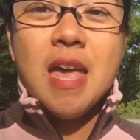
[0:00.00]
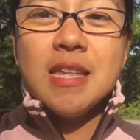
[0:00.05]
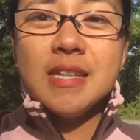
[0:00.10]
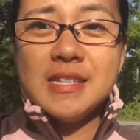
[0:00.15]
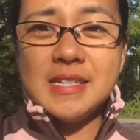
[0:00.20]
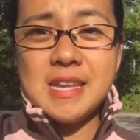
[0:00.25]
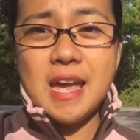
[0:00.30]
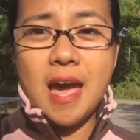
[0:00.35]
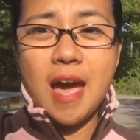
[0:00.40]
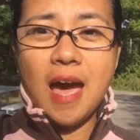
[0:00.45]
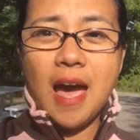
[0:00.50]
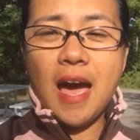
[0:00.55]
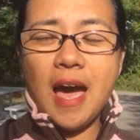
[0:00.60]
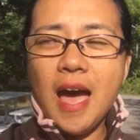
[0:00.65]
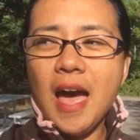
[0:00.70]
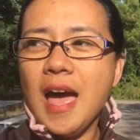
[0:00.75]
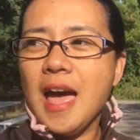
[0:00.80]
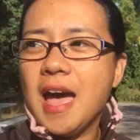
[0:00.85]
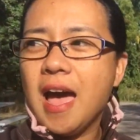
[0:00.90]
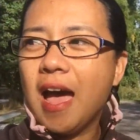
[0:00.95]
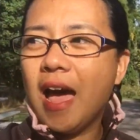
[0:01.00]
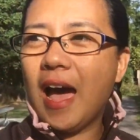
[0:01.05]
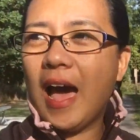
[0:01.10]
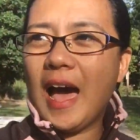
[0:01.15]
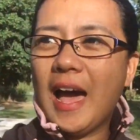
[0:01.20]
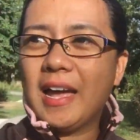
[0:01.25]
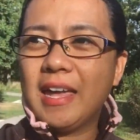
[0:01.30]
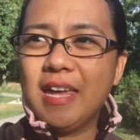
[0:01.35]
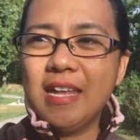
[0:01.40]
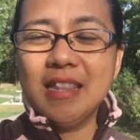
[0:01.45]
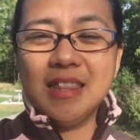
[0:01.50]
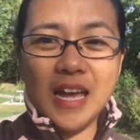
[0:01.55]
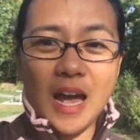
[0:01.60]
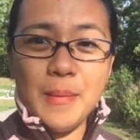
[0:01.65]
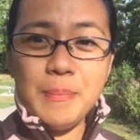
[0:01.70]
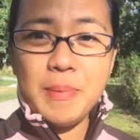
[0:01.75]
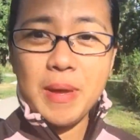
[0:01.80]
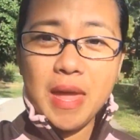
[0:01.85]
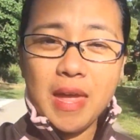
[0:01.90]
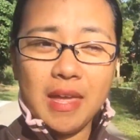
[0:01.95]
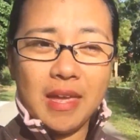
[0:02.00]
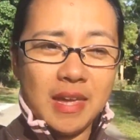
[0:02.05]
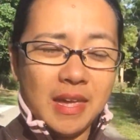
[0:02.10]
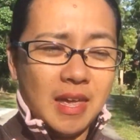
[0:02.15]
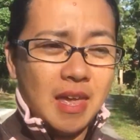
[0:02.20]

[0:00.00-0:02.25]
sa aking topic,